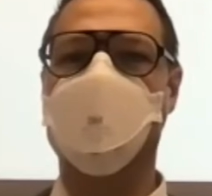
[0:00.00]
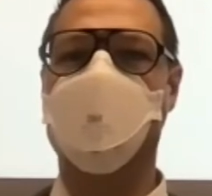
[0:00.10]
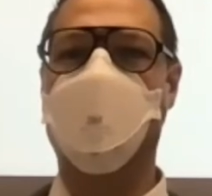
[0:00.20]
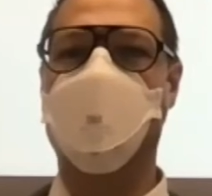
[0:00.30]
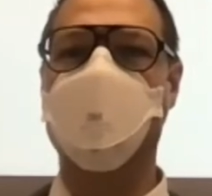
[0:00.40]

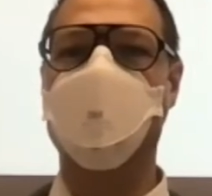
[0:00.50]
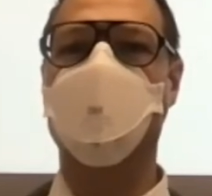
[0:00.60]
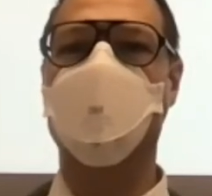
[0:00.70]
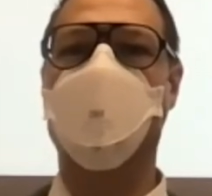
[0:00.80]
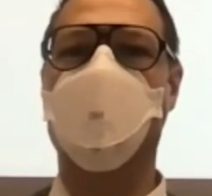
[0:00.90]
where you
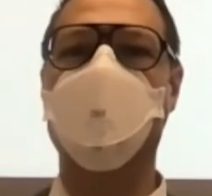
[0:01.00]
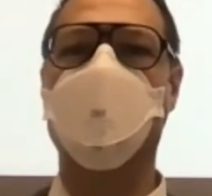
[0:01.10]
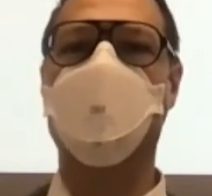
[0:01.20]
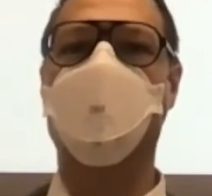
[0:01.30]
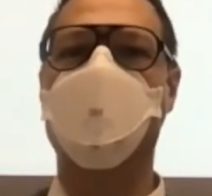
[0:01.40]
would not be
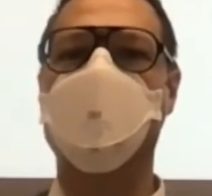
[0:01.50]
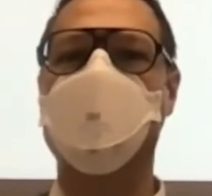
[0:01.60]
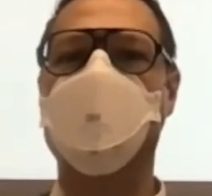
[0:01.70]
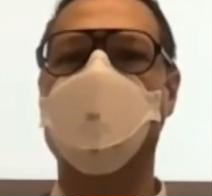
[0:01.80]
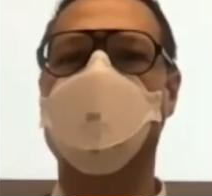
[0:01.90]
able to
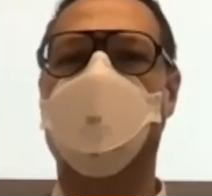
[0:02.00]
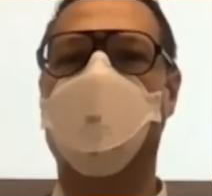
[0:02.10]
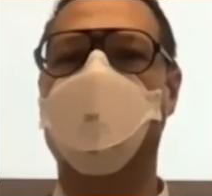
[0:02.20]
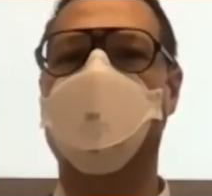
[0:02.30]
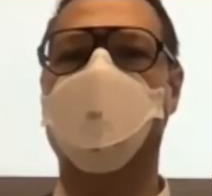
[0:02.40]
distinguish
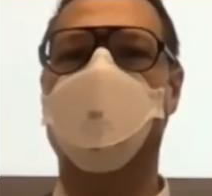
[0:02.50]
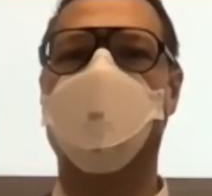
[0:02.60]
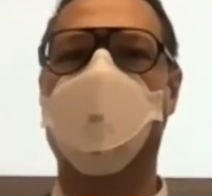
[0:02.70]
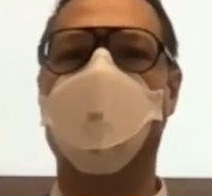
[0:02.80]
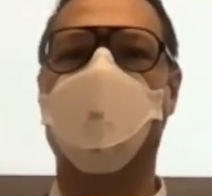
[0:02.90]
them.
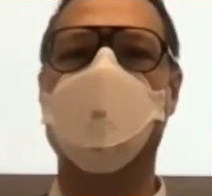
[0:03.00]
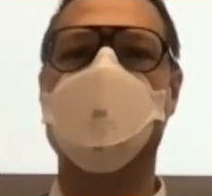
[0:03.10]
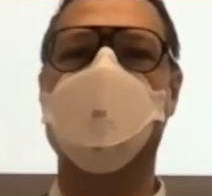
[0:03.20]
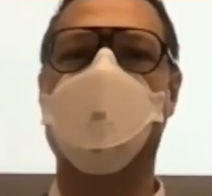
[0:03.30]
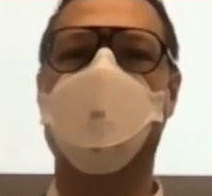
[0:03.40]
Then with
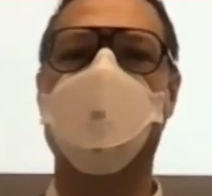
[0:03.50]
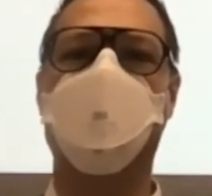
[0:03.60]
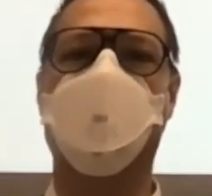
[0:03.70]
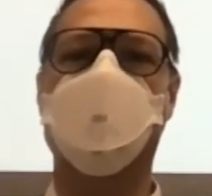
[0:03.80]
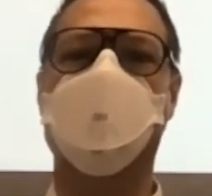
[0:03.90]
SIM,
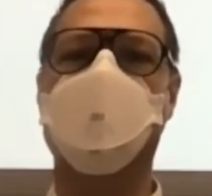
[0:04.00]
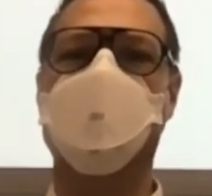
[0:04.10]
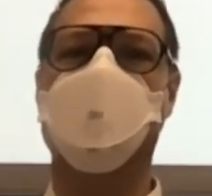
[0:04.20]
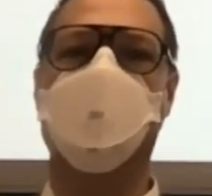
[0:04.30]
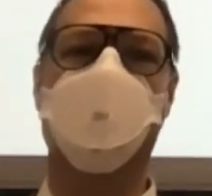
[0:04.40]
you can
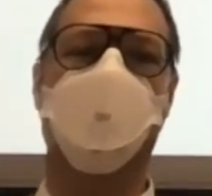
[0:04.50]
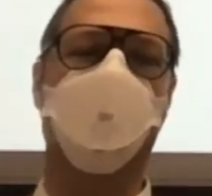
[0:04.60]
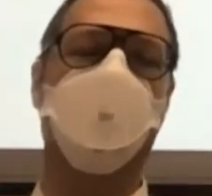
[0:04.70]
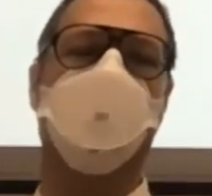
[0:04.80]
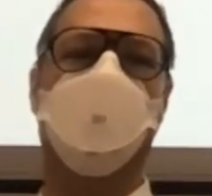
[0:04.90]
actually
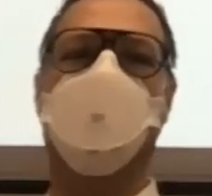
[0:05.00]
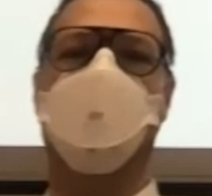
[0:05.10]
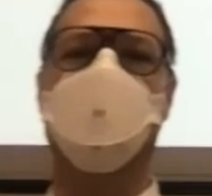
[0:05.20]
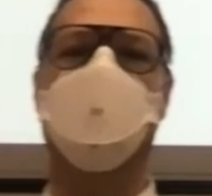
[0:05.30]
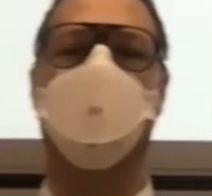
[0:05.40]
really
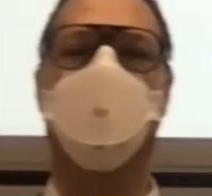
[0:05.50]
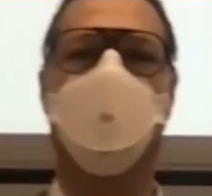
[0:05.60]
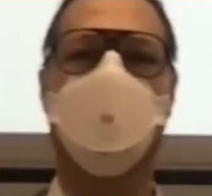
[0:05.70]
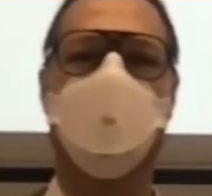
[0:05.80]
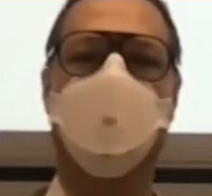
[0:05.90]
clearly see a difference.